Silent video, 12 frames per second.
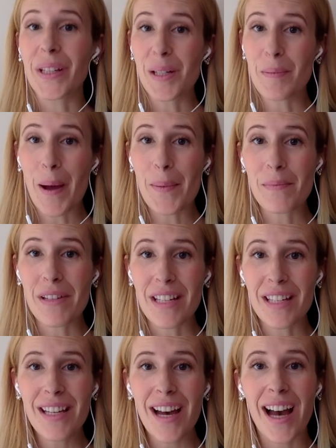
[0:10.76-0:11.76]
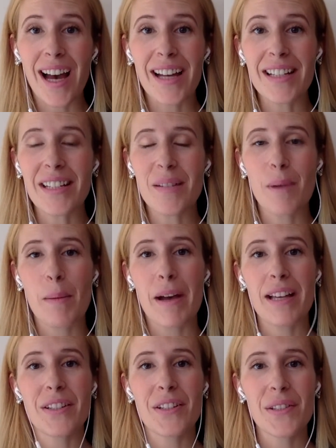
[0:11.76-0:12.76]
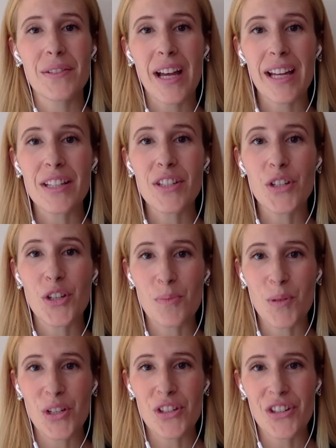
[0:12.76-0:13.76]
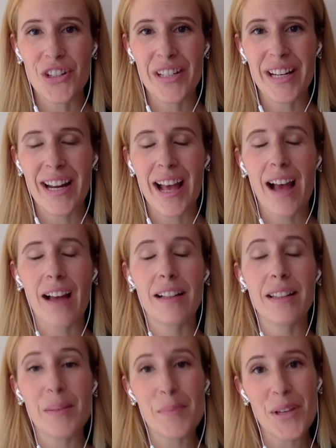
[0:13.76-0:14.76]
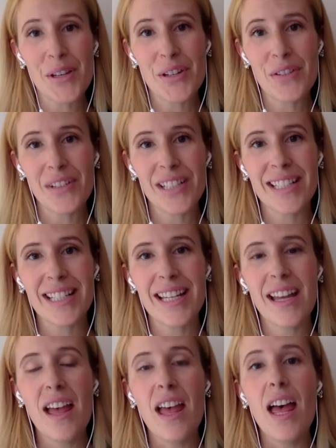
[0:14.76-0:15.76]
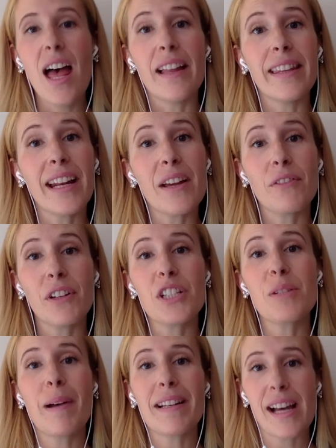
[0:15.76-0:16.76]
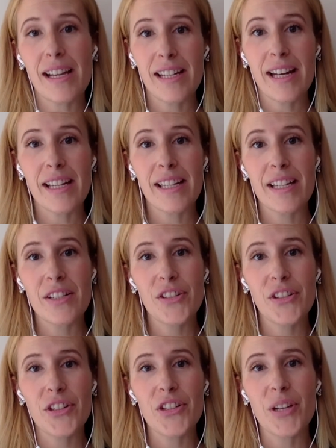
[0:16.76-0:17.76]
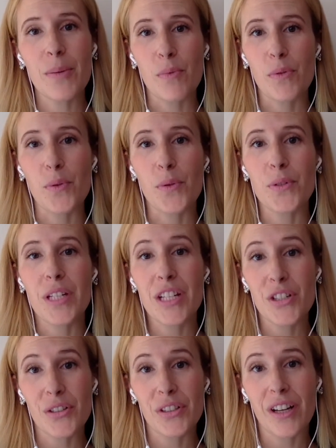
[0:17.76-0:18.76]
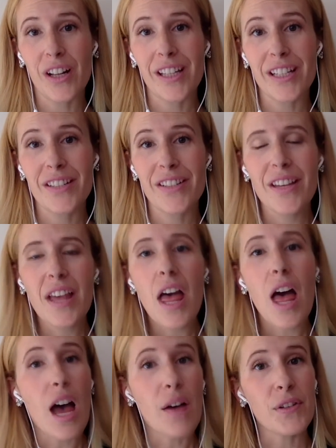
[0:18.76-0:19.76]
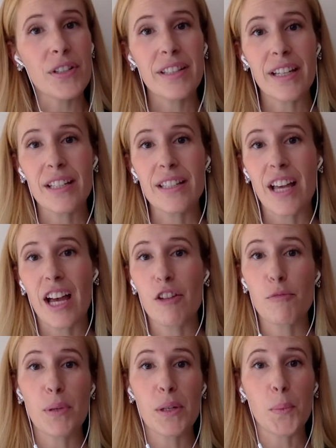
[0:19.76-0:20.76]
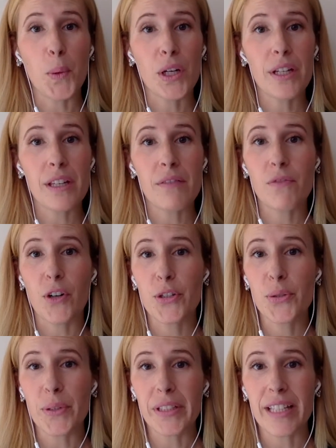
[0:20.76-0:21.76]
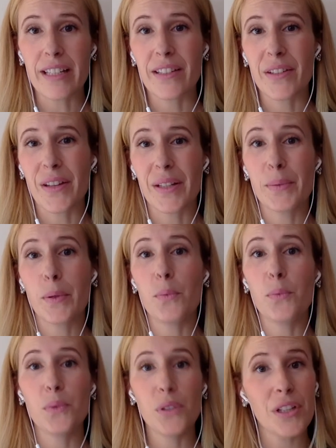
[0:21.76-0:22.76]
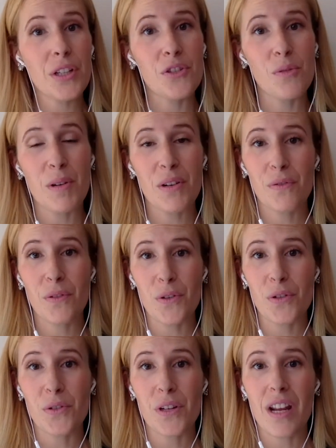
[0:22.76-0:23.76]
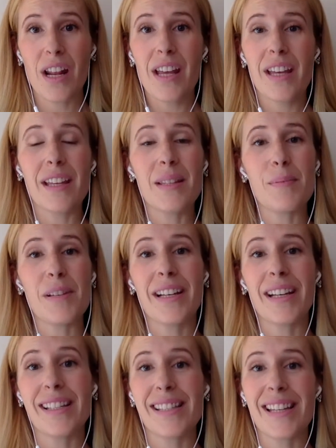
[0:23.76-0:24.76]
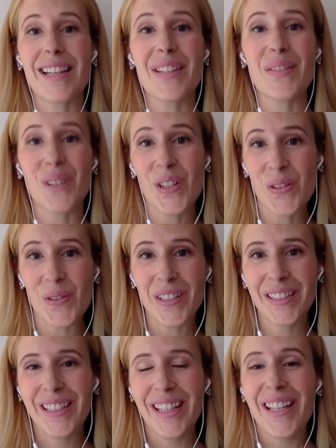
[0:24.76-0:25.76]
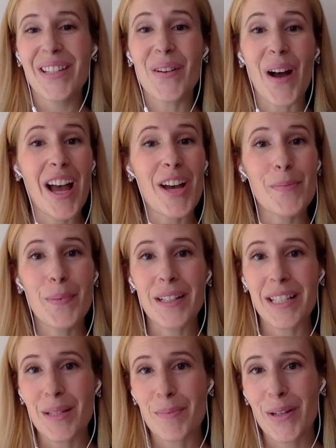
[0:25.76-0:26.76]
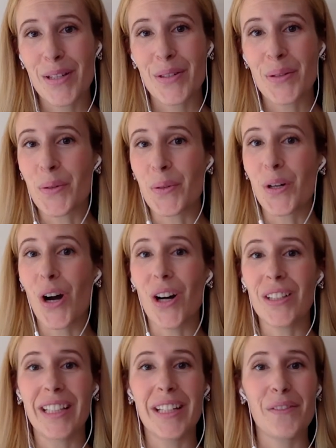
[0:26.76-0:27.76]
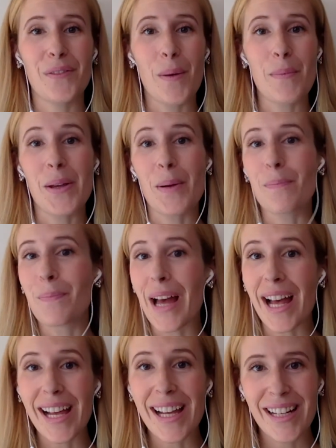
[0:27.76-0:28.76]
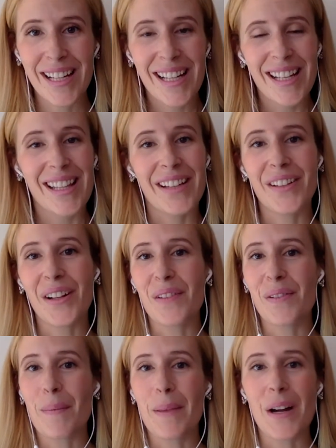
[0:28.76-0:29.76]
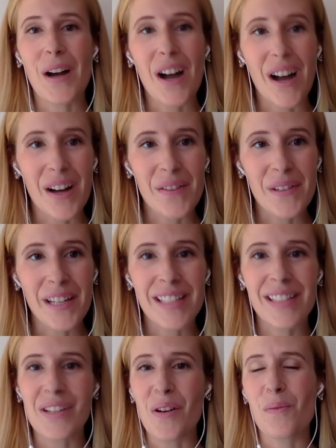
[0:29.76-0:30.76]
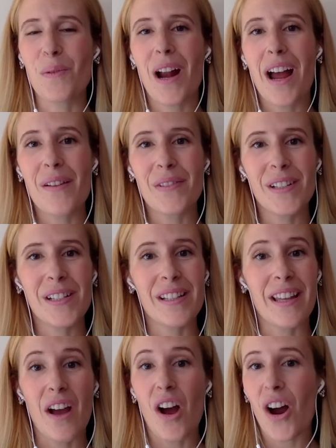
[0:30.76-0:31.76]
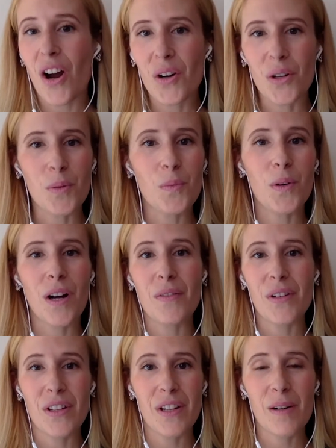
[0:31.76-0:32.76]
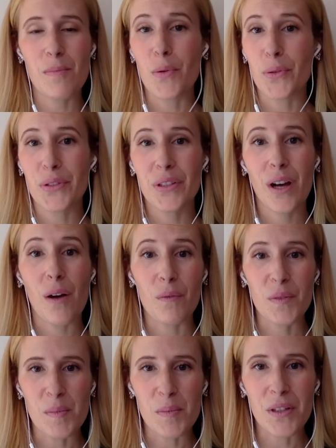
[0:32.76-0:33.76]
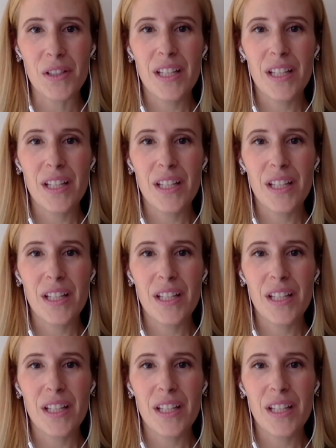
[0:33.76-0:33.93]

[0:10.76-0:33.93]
about me, I did my Master's of Science in Human Nutrition at Columbia University, and then I finished my dietetic internship through Teachers College. Ever since, I've been working virtually, so that's what really drew me to Fruit Street, is because it's virtual. So I have participants who call in from their bed, they call in from their office, you know, wherever they are or wherever they're most comfortable.